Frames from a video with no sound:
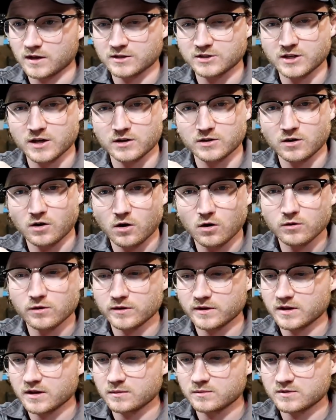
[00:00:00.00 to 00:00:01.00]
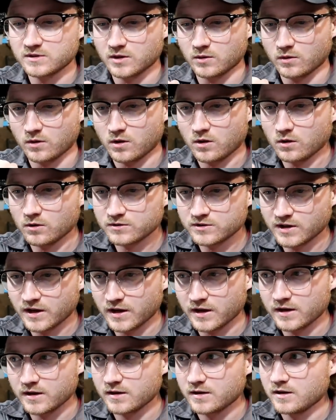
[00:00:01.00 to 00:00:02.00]
I checked all the gibbs, they were all
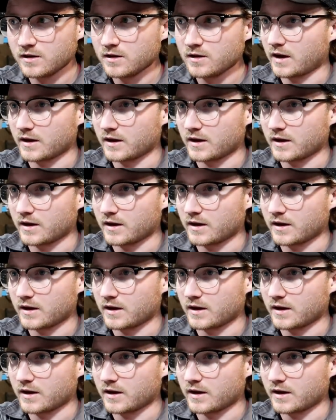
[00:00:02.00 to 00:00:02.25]
tight.